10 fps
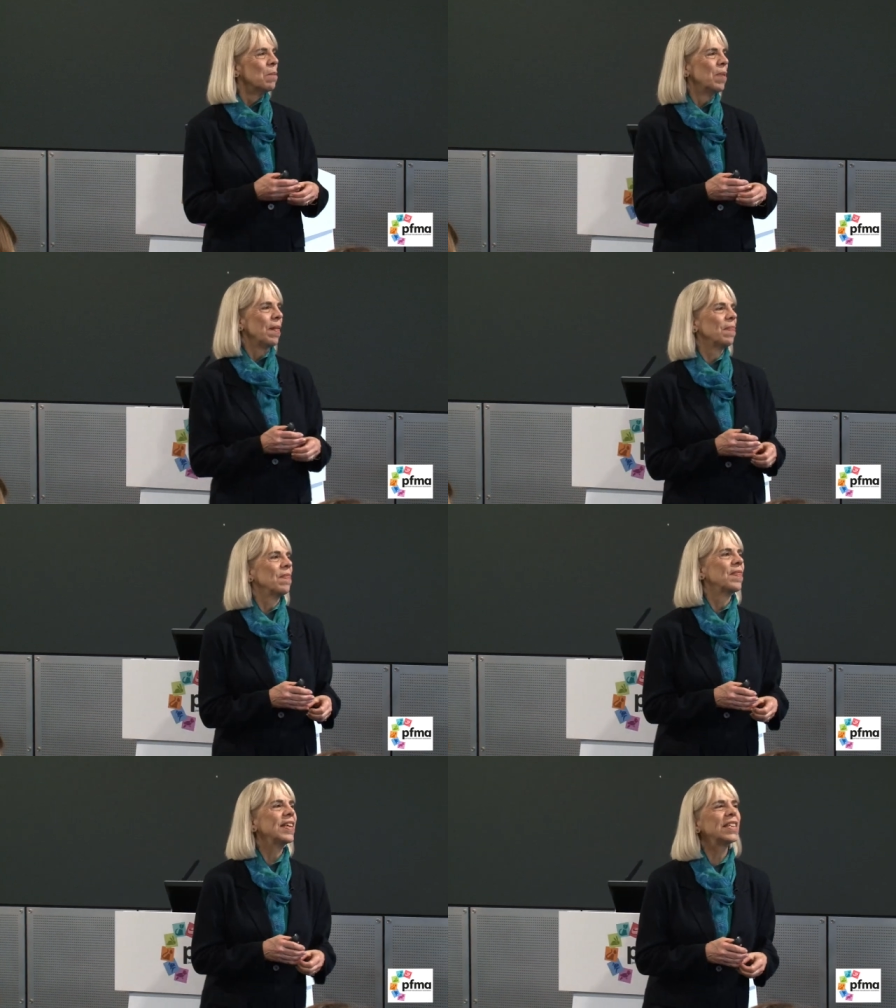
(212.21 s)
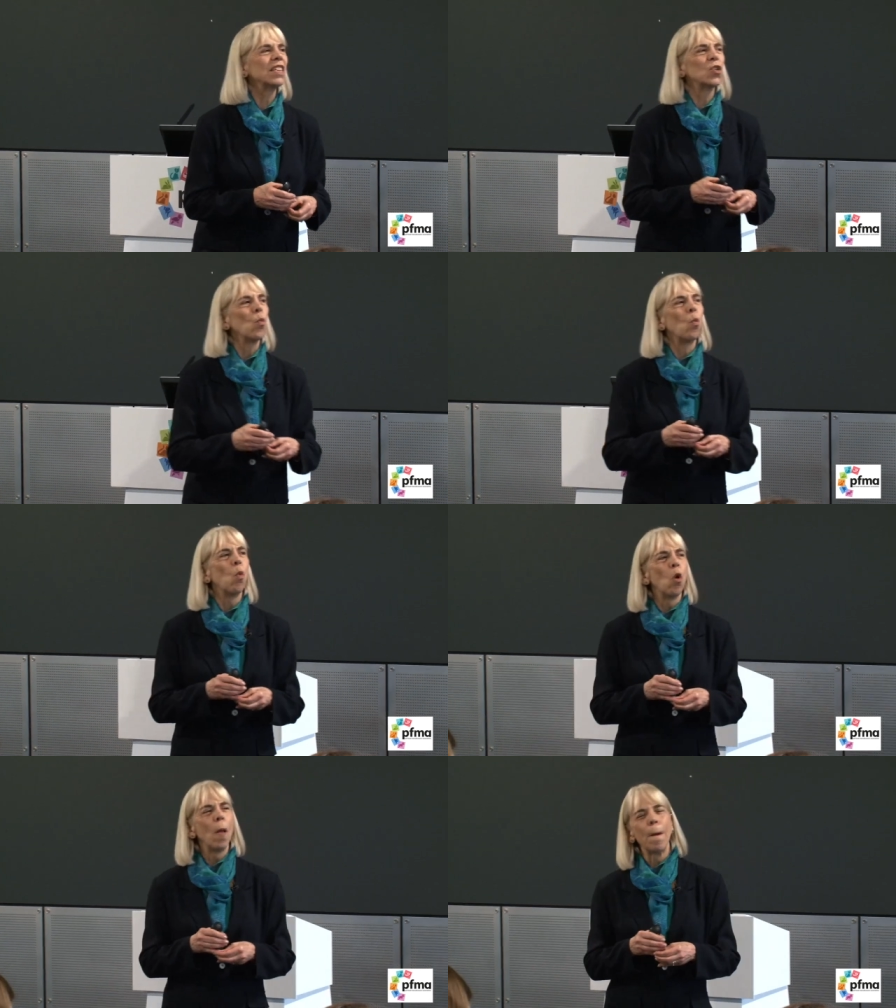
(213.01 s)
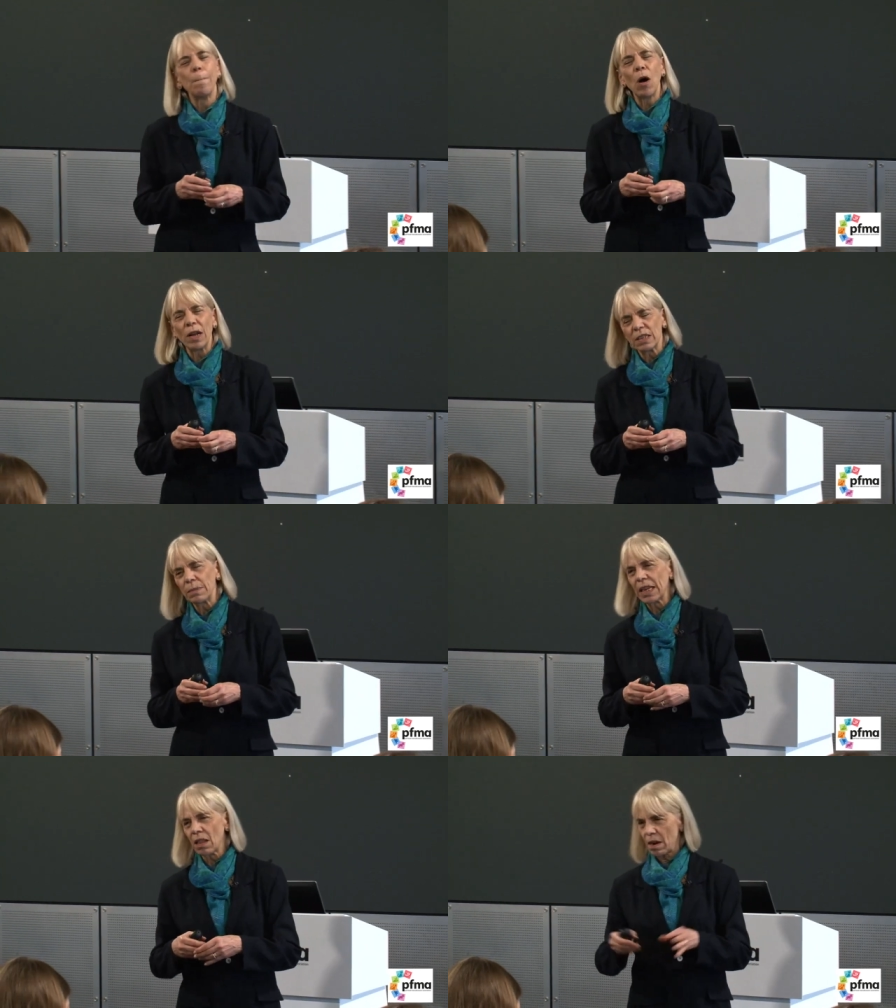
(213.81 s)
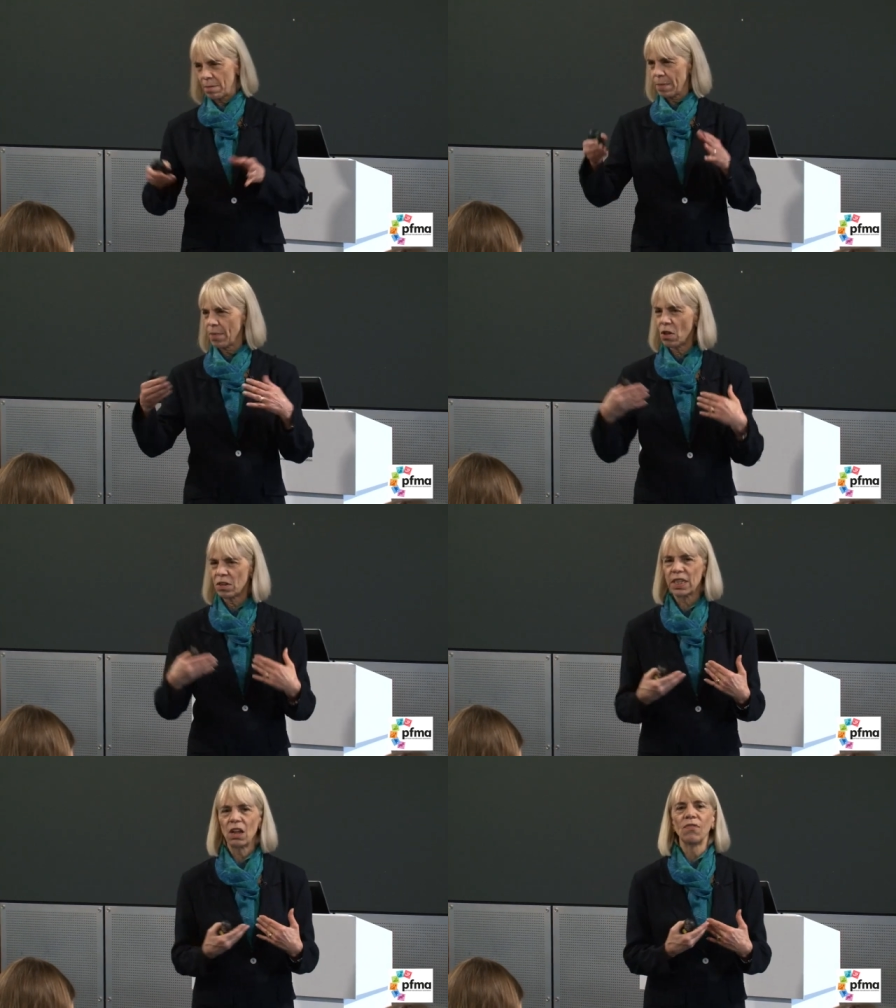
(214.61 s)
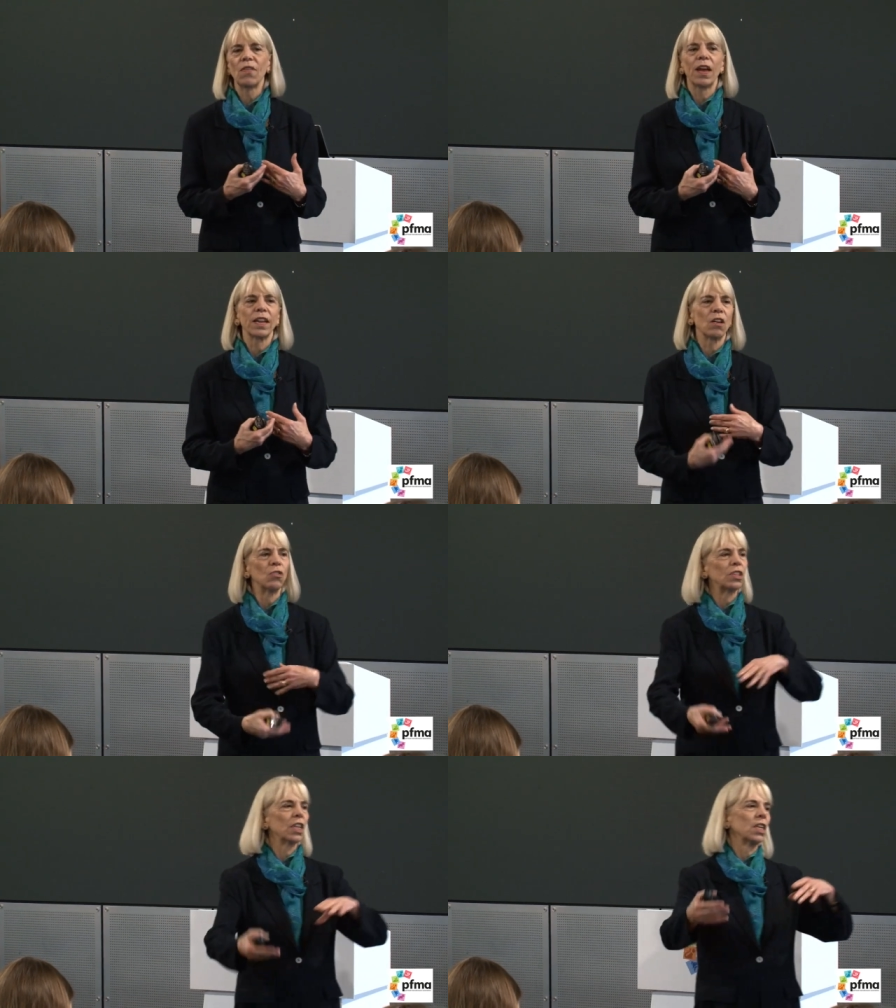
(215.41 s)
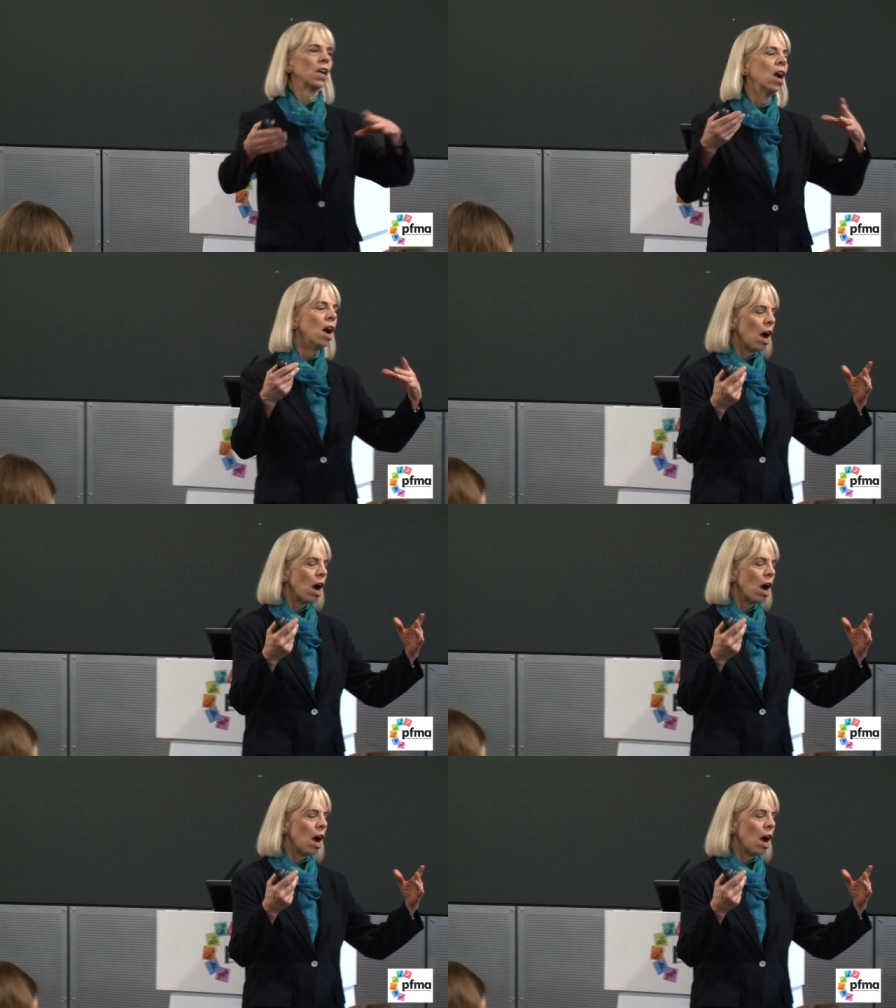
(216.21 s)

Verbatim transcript: But this is the one that possibly a lot of people are self-diagnosing.